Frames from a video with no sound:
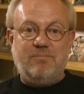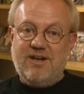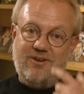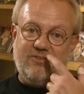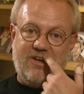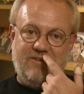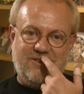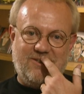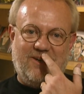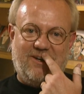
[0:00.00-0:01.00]
but I also have a
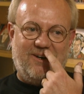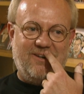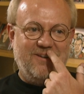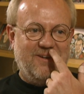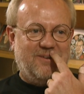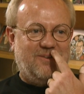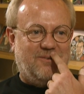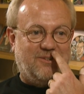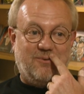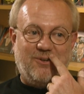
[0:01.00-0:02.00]
scar,
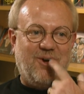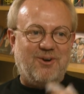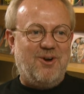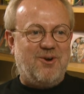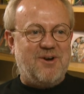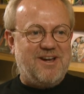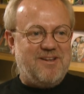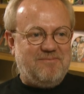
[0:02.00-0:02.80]
which will not go away.